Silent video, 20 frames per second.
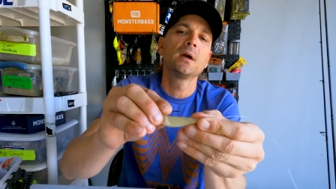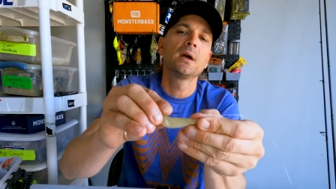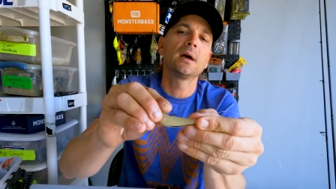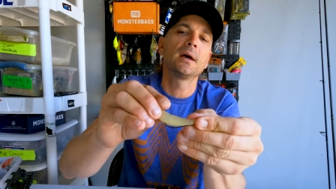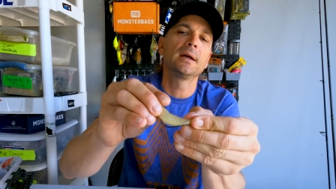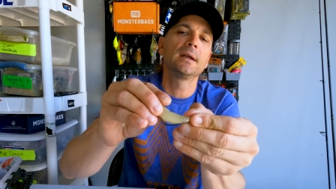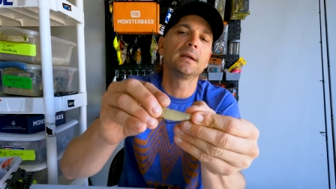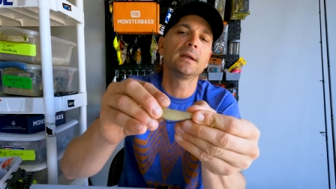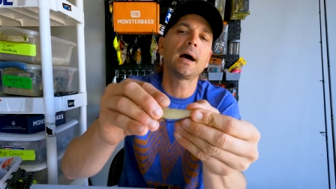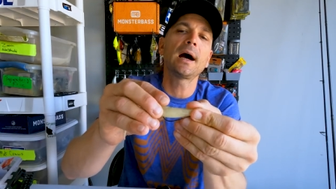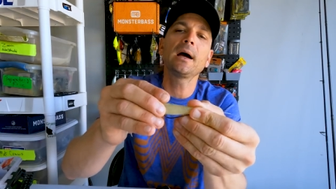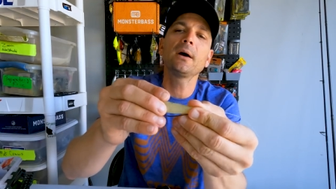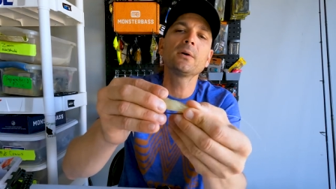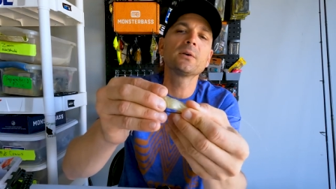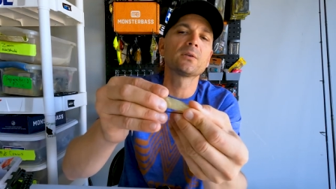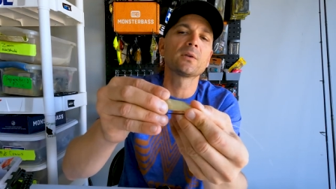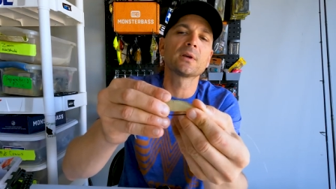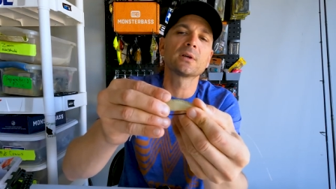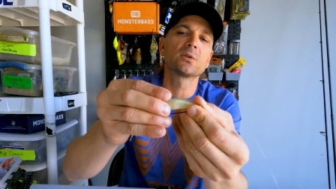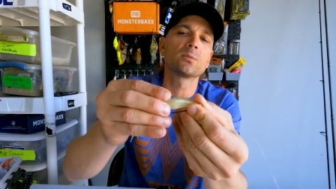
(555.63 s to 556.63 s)
And I
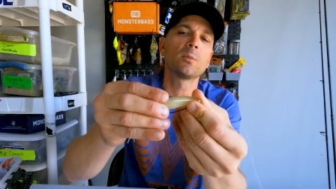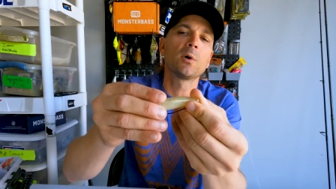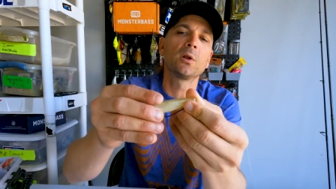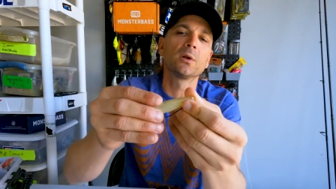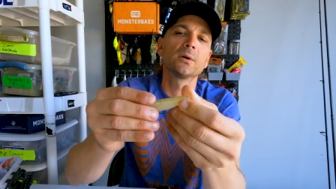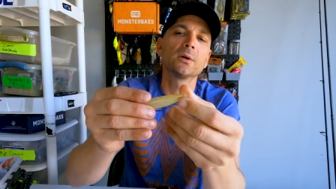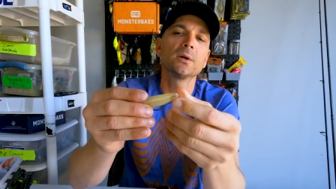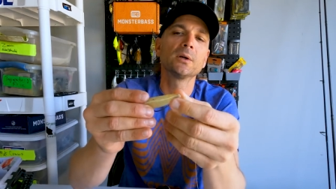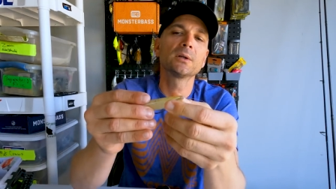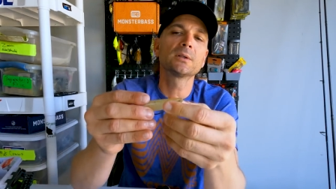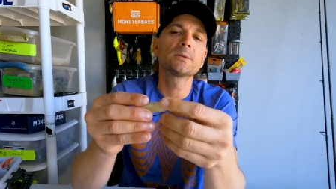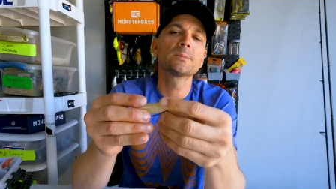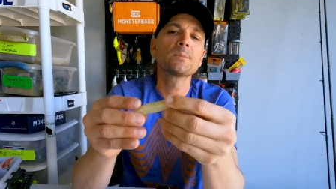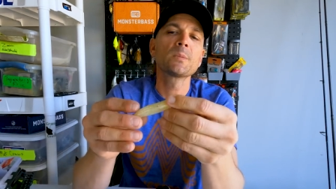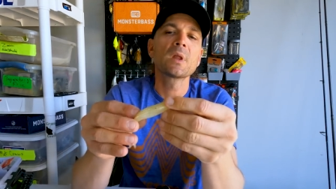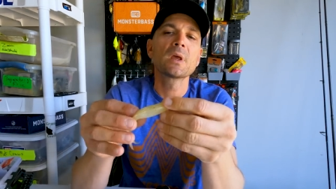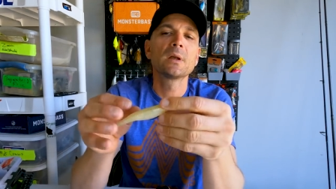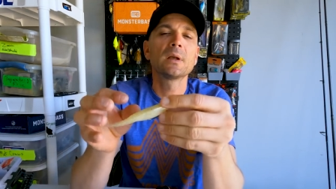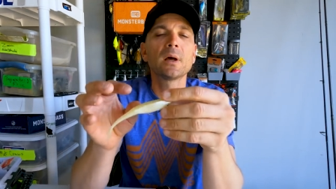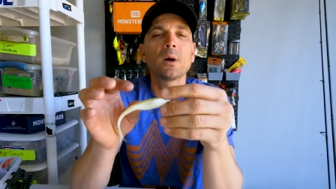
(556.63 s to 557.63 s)
always like smaller hooks.
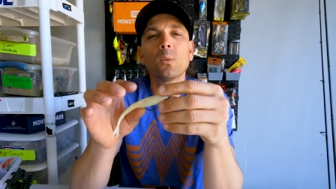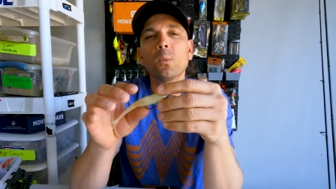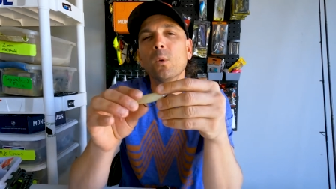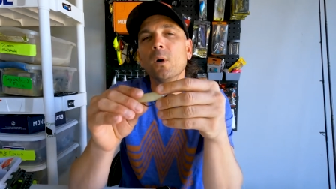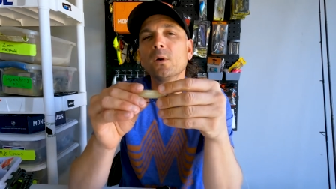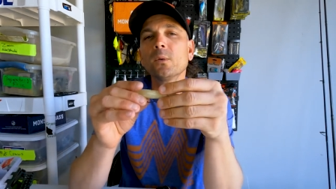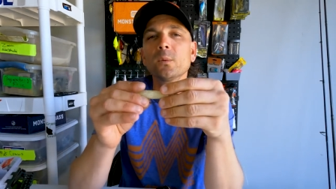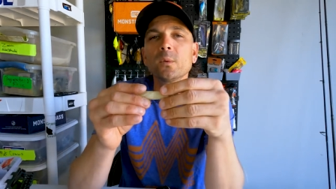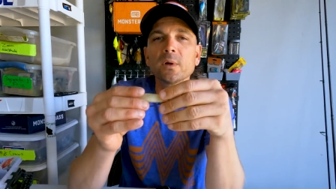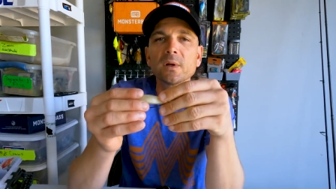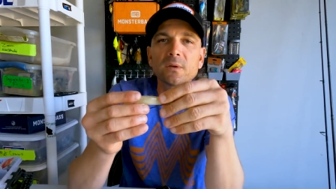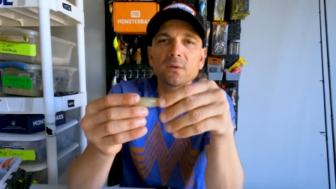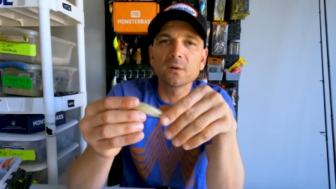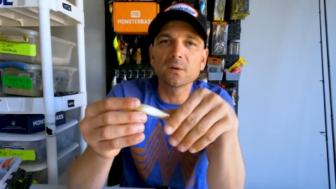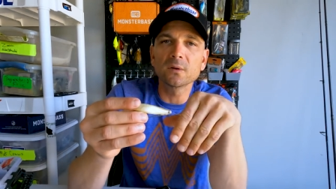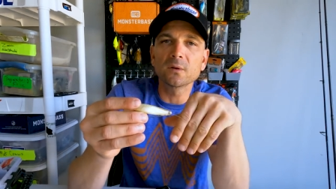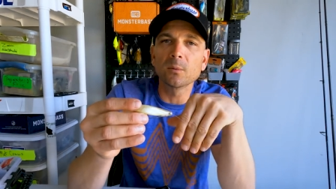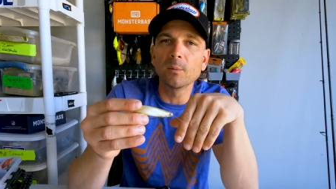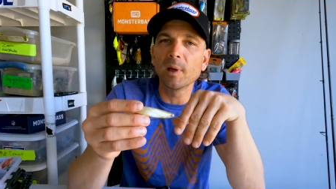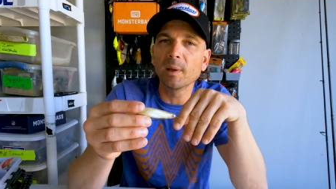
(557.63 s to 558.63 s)
Now, one
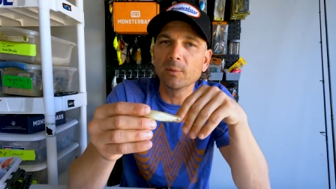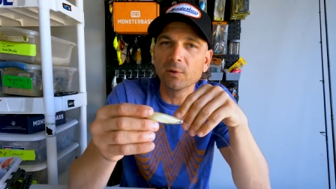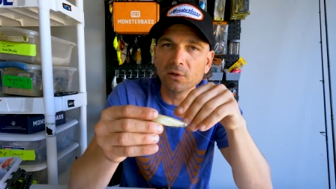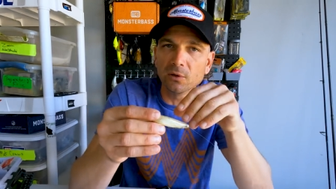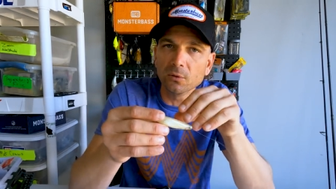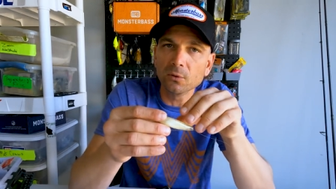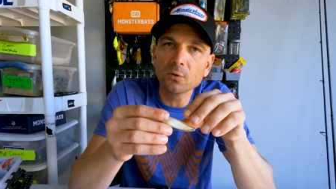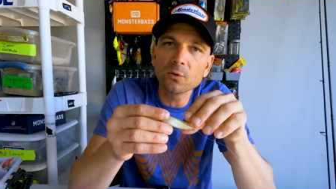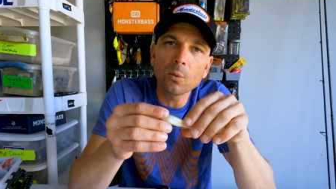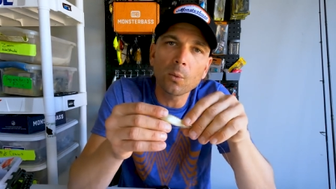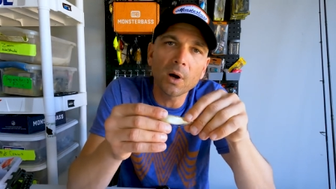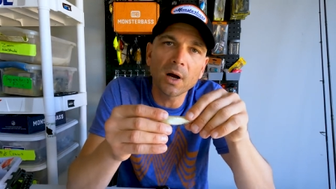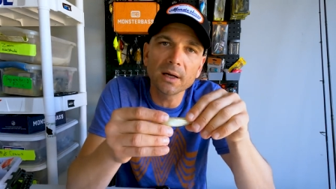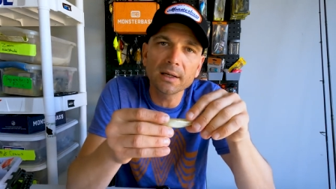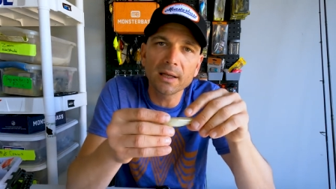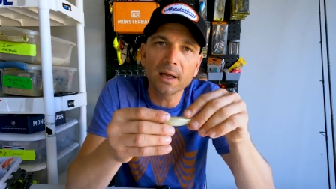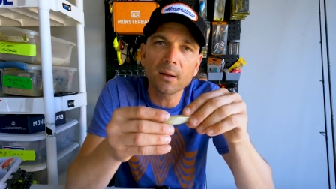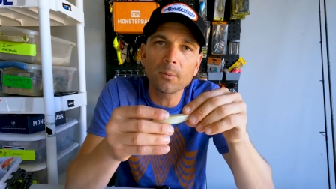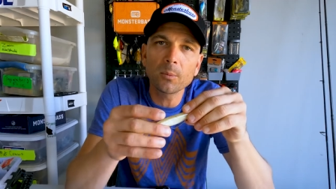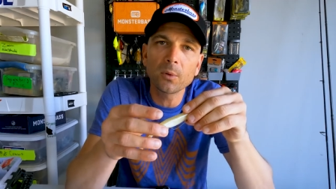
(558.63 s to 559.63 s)
reason to maybe use a
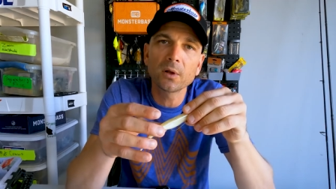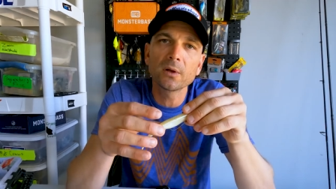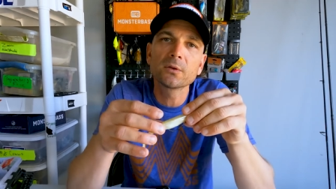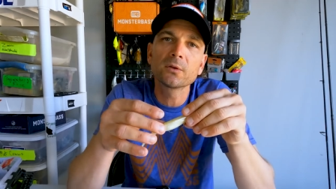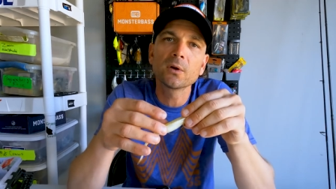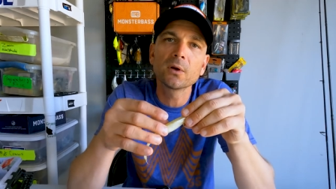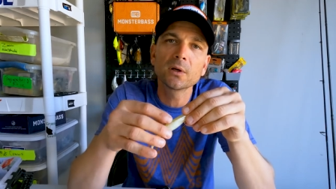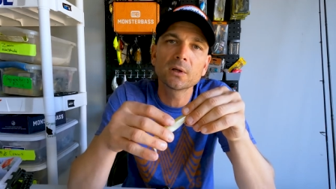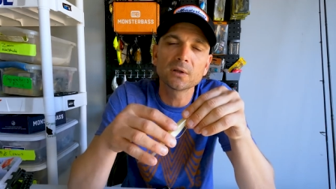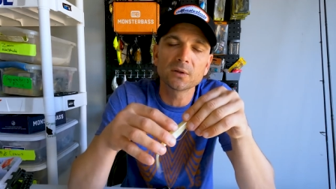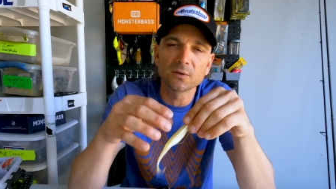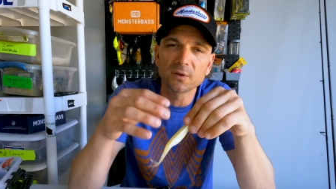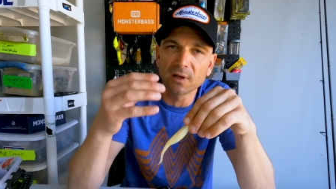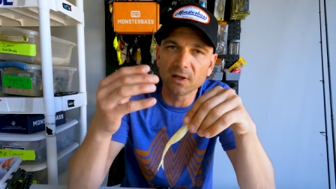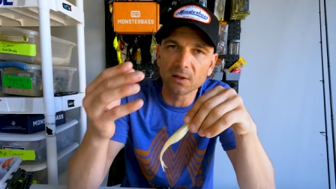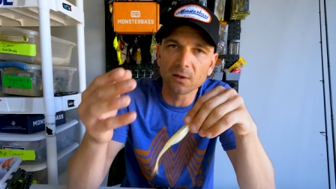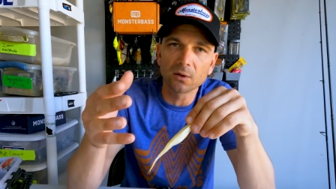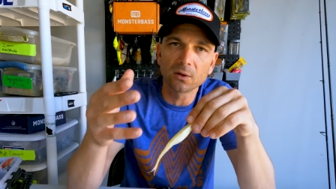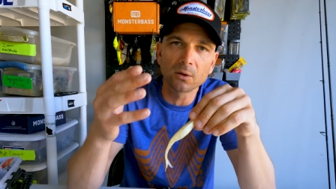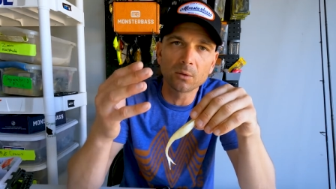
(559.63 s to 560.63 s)
wide gap plus hook is to
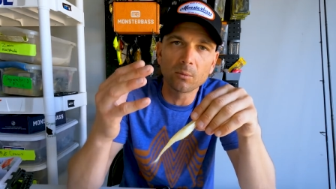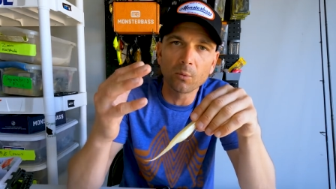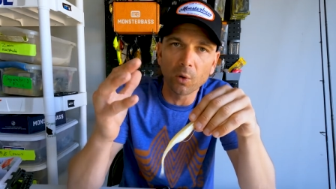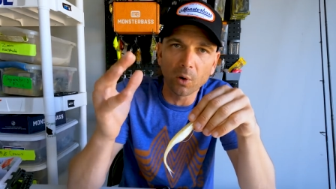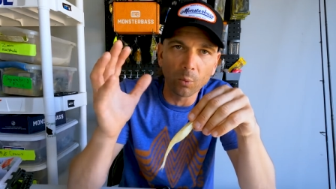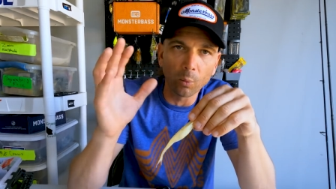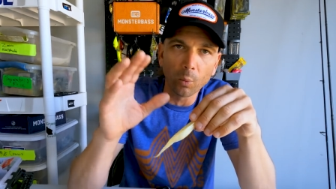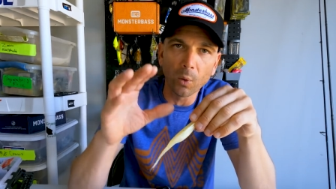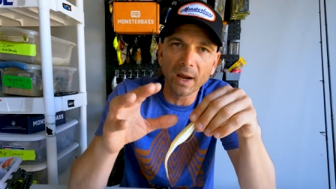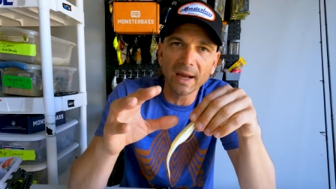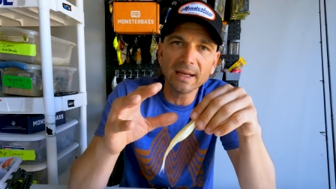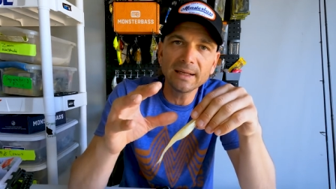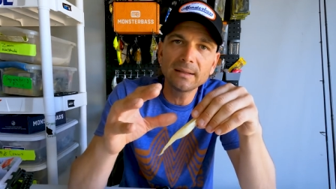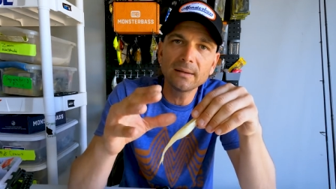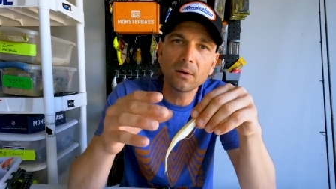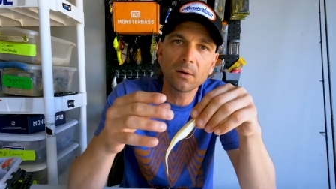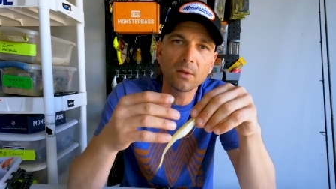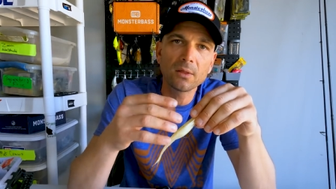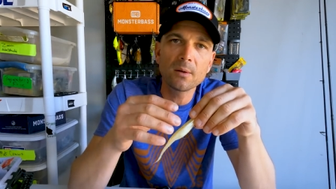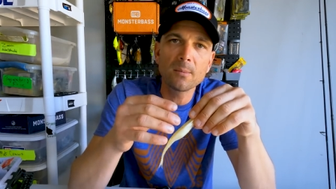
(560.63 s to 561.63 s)
get a little more weight
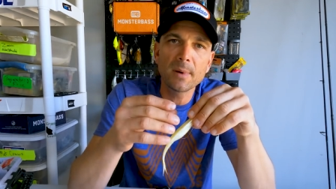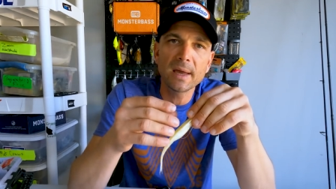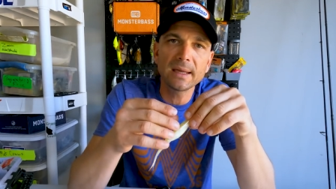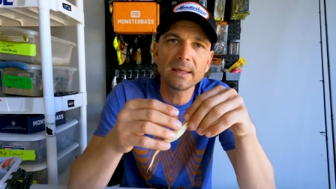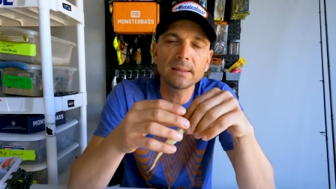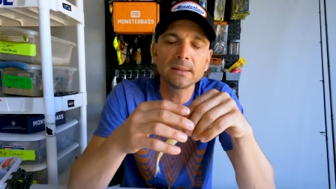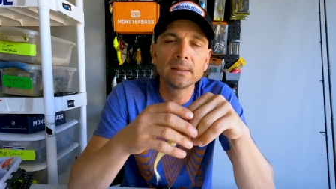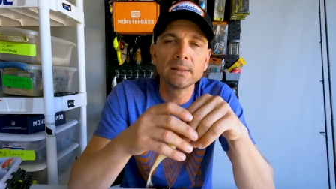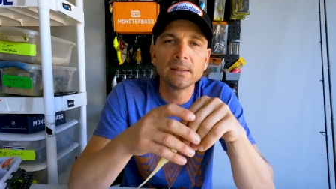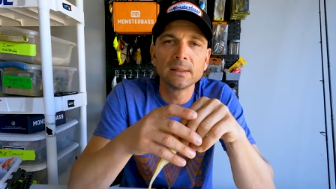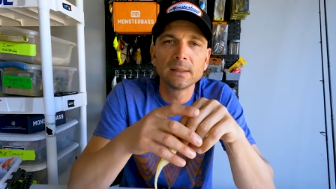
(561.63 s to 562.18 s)
on the bait.